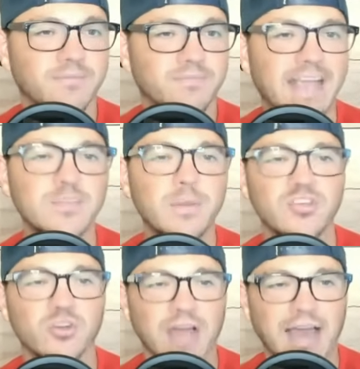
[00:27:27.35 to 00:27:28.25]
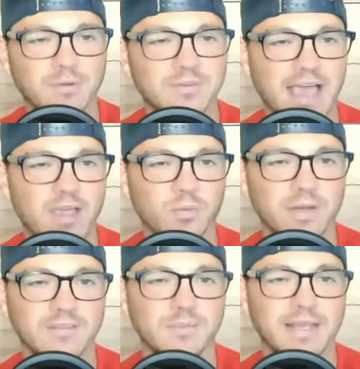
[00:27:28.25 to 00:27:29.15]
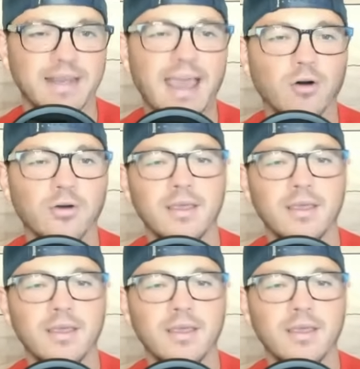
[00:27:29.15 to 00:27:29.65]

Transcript: Exhibition or not, it was eye-opening to me. Now,